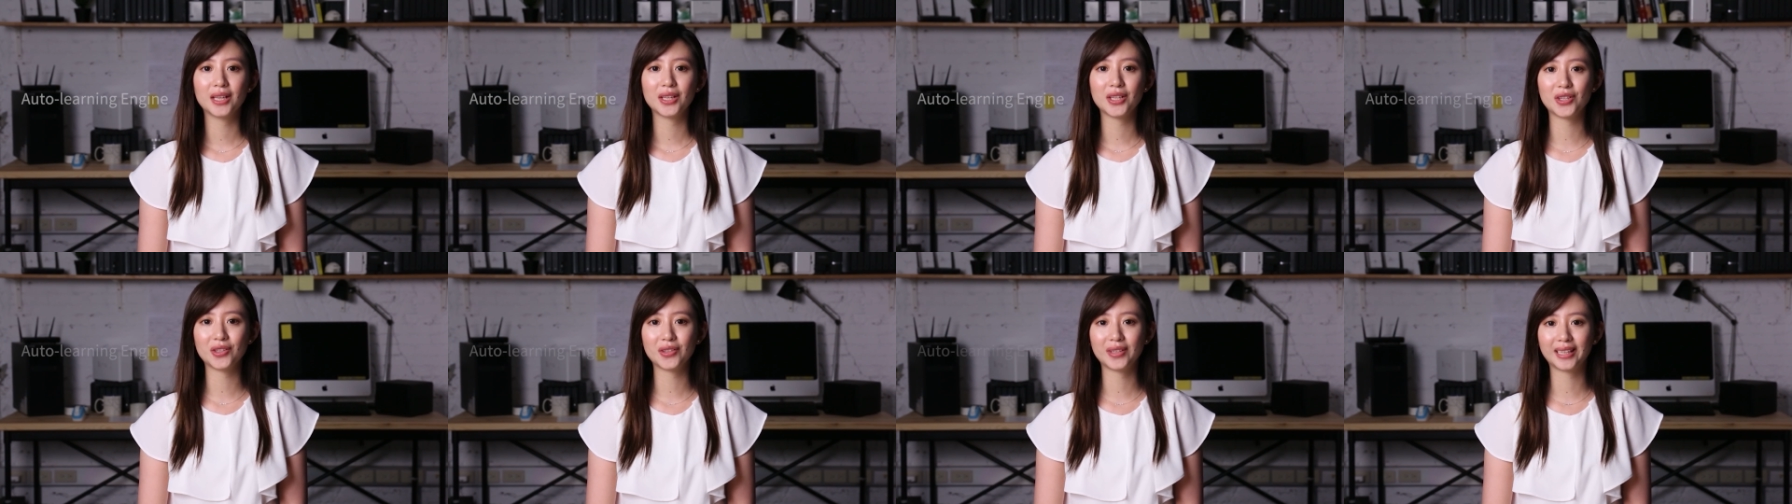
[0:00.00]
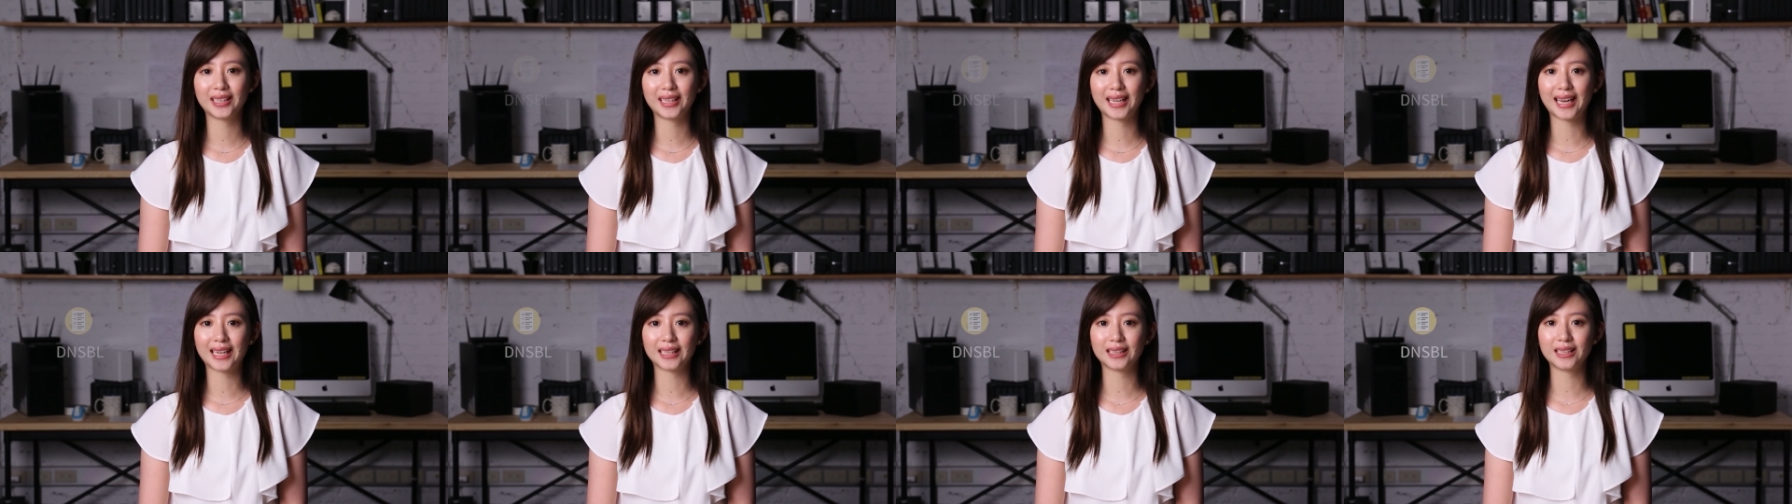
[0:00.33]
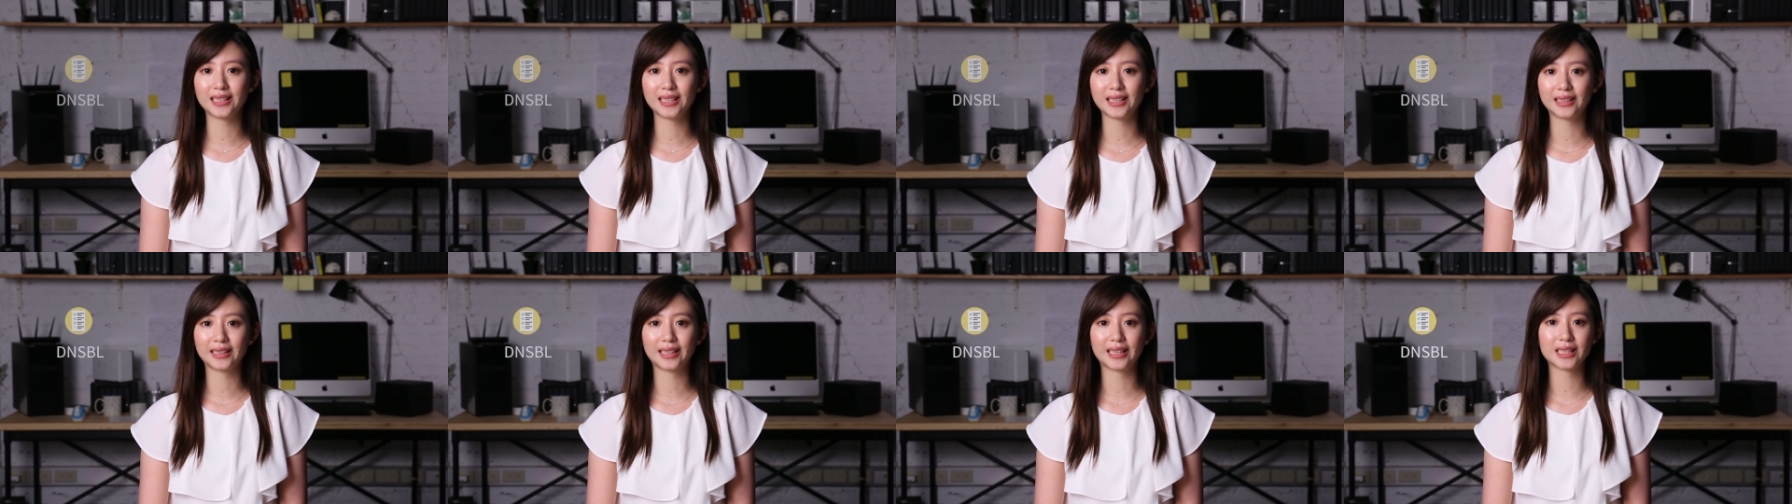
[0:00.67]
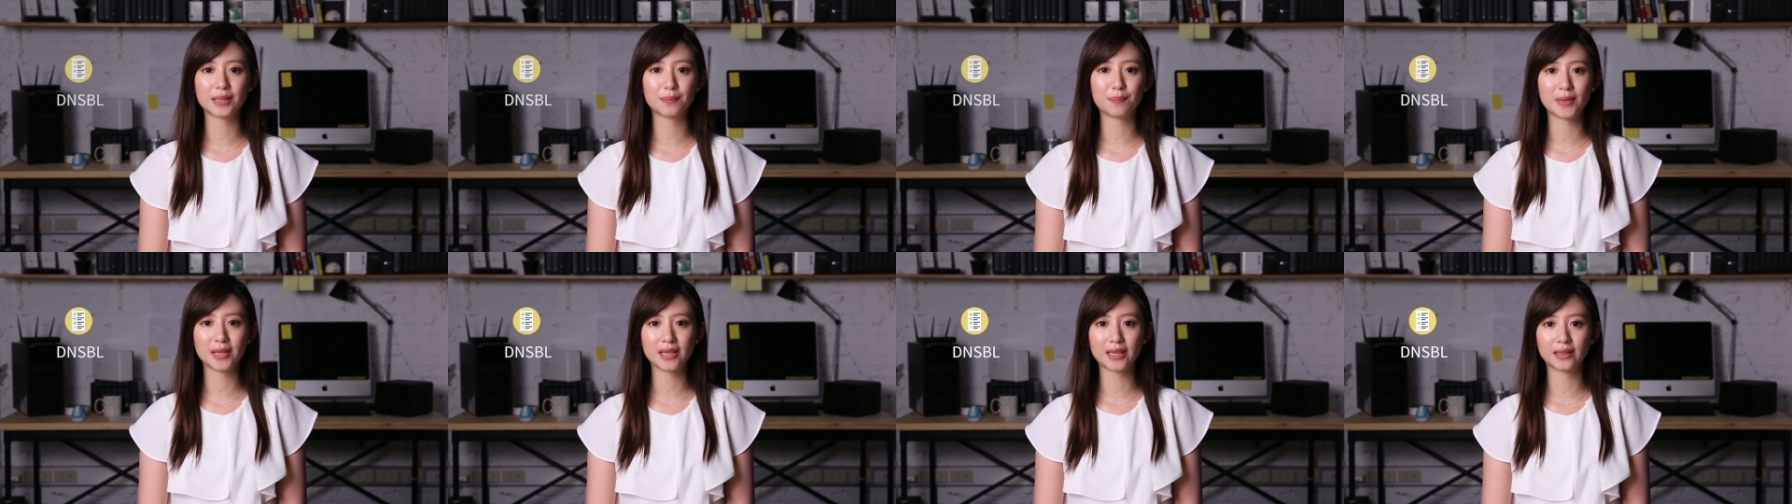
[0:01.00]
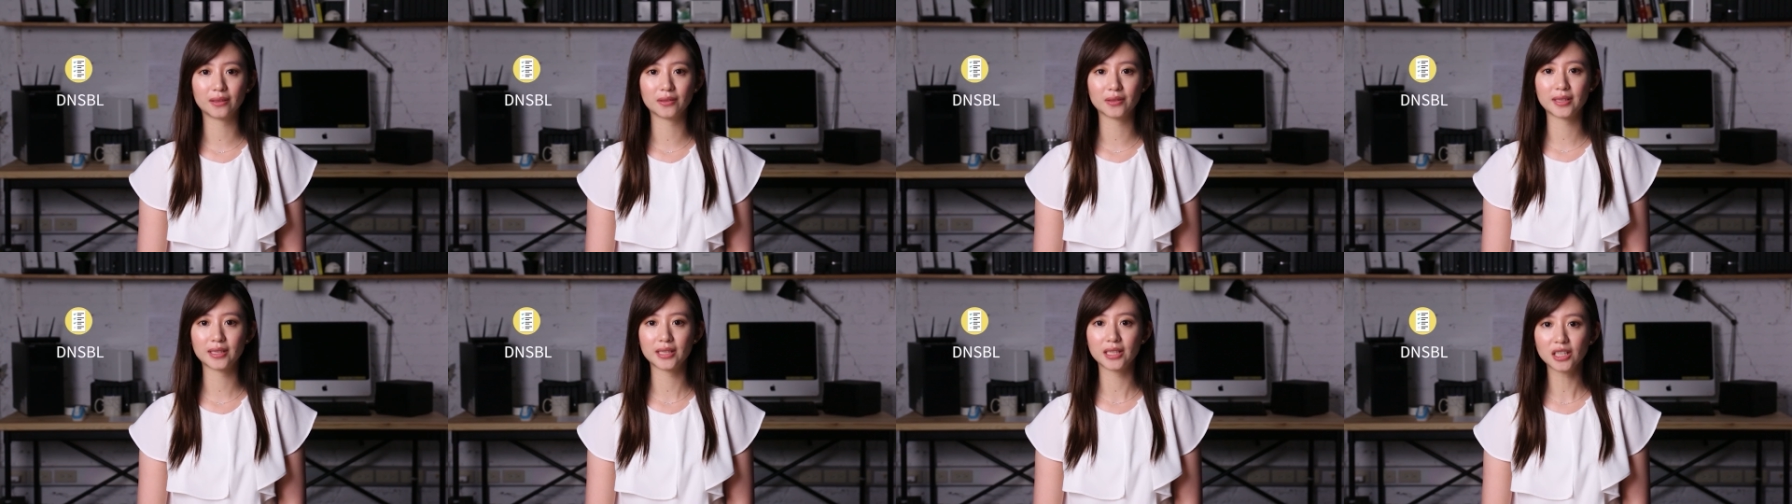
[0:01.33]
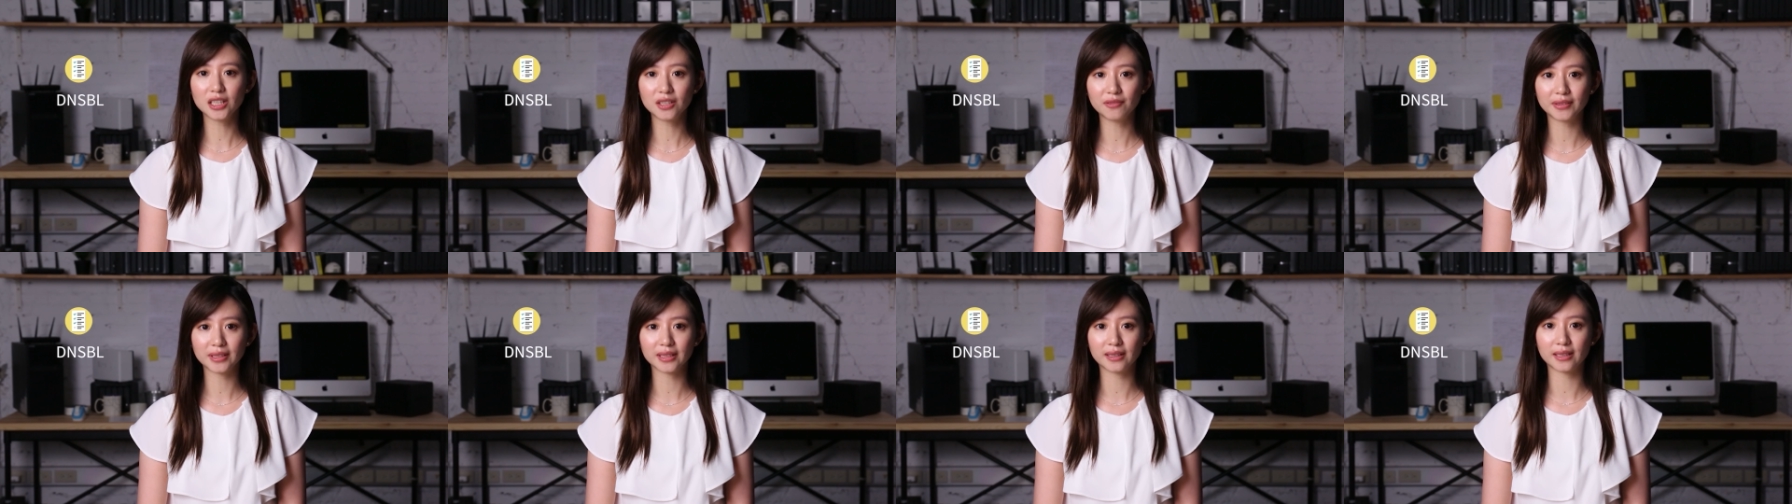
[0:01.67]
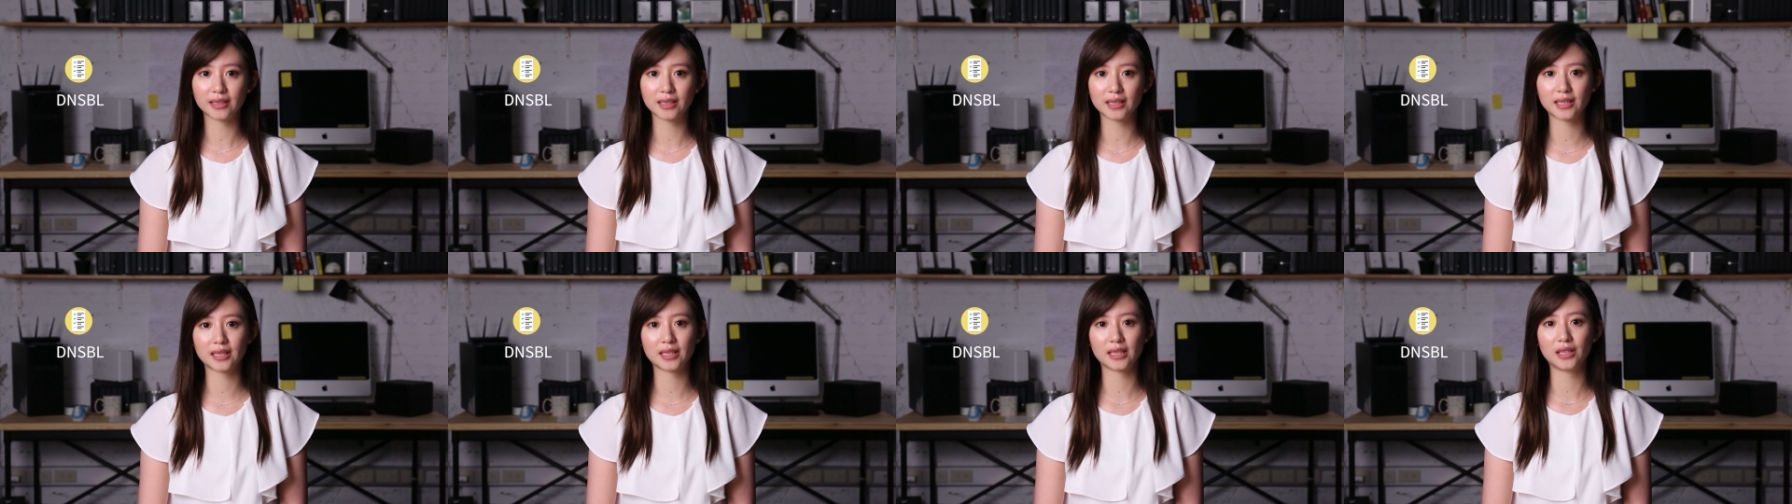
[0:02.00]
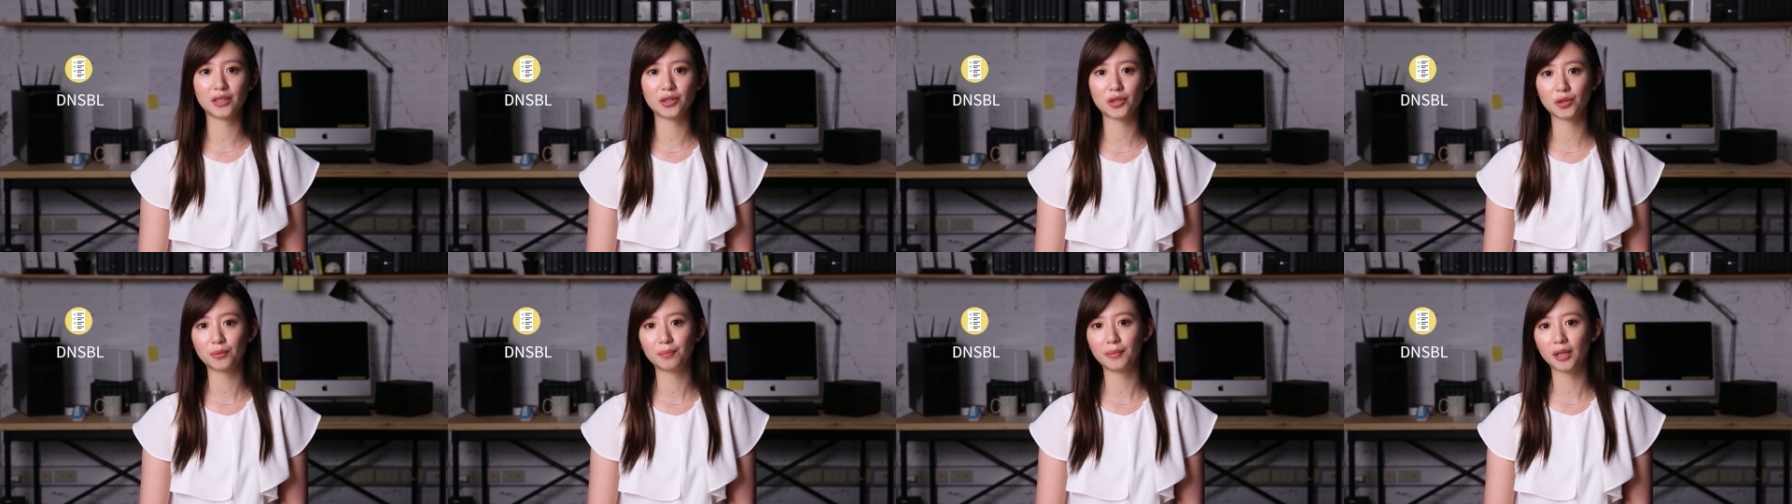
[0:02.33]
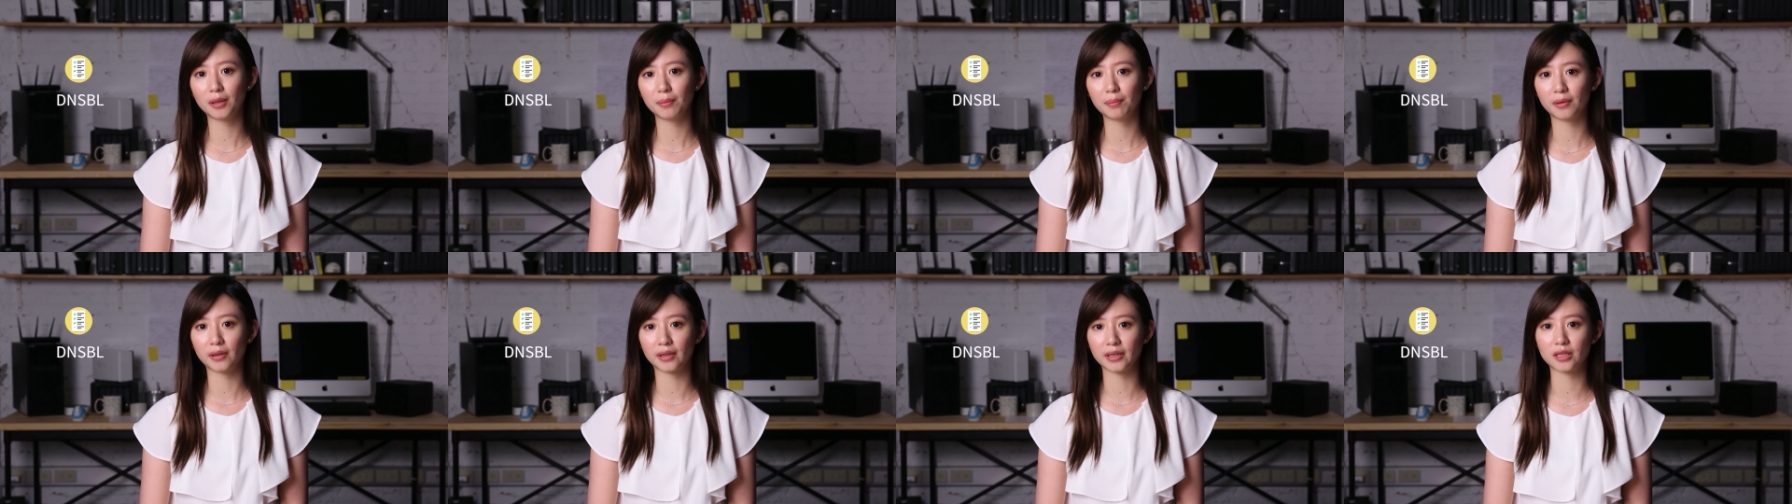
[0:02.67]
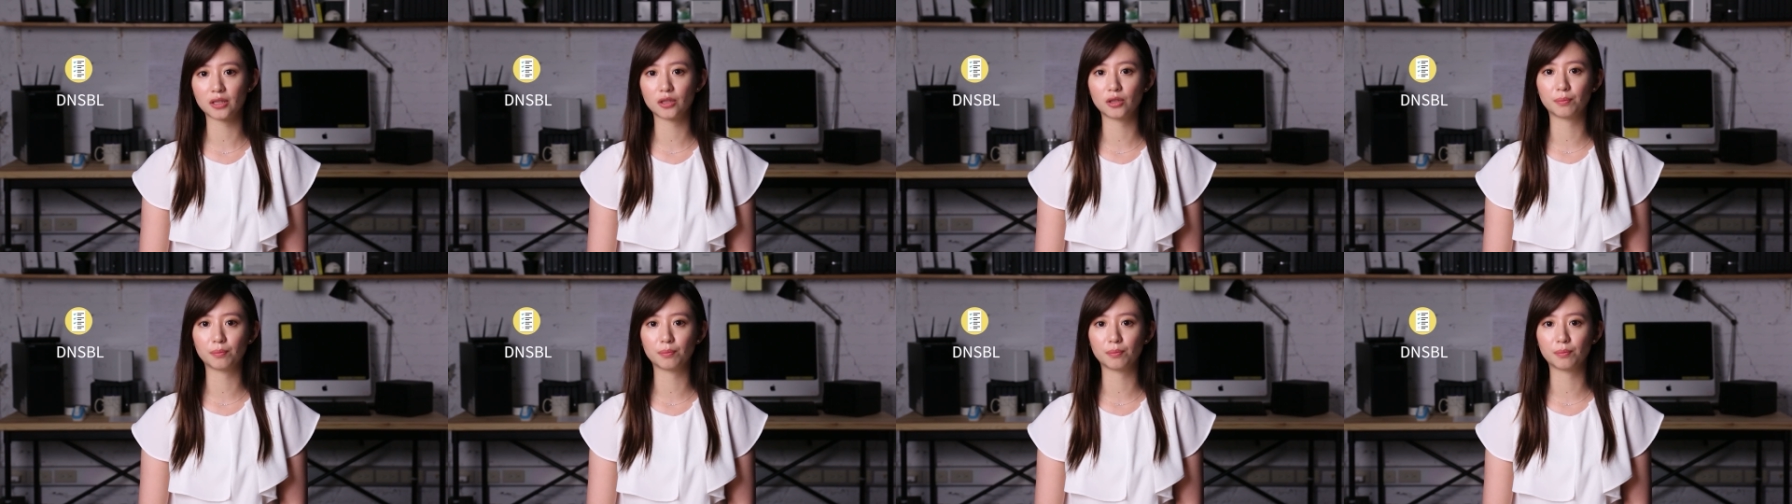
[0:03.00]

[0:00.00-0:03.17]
You can add DNSBL server lists into MailPlus